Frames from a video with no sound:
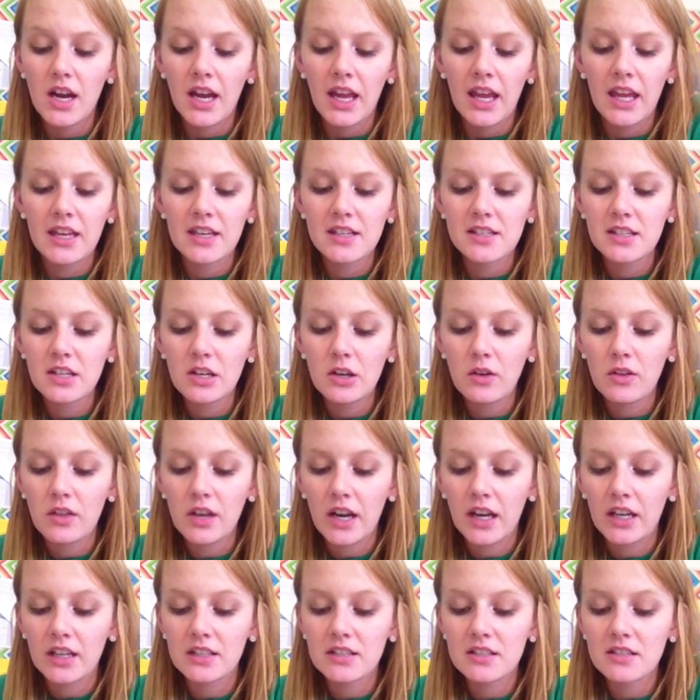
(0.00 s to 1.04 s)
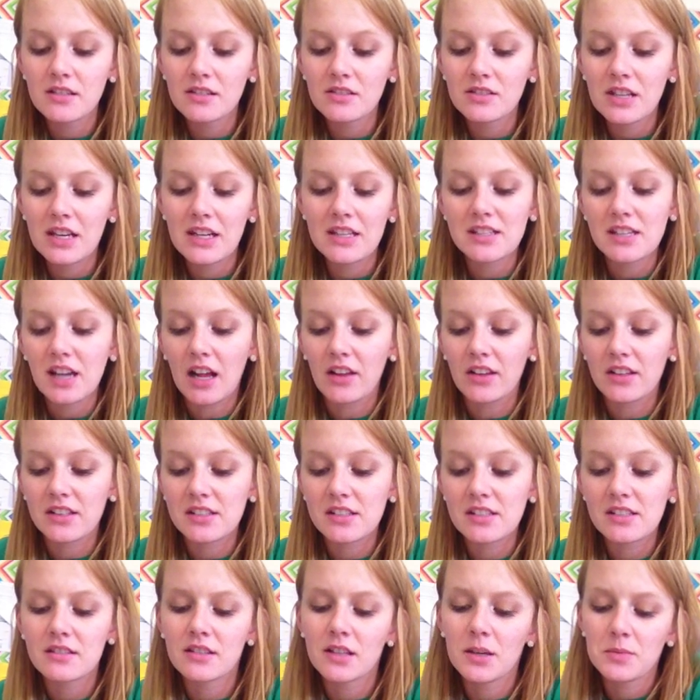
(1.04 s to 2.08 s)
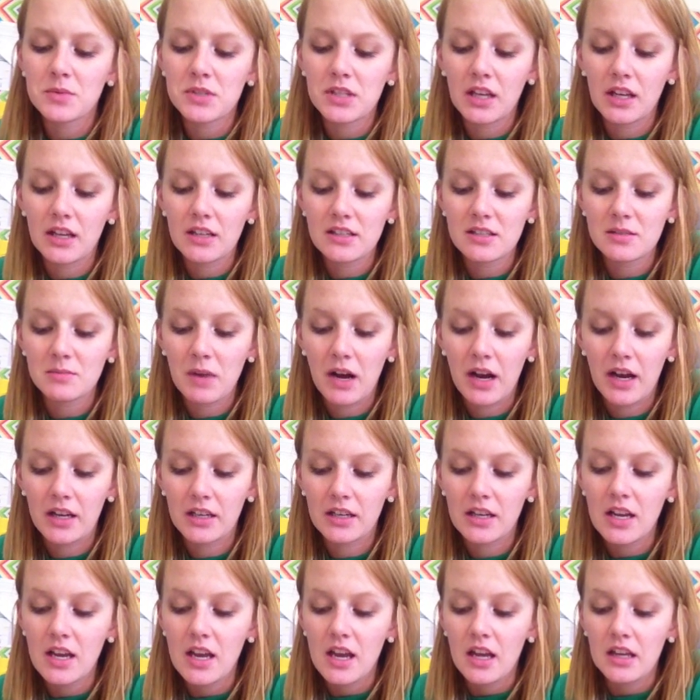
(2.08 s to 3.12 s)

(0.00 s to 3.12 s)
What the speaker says: He doesn't know that I can still taste Alex's lips against mine,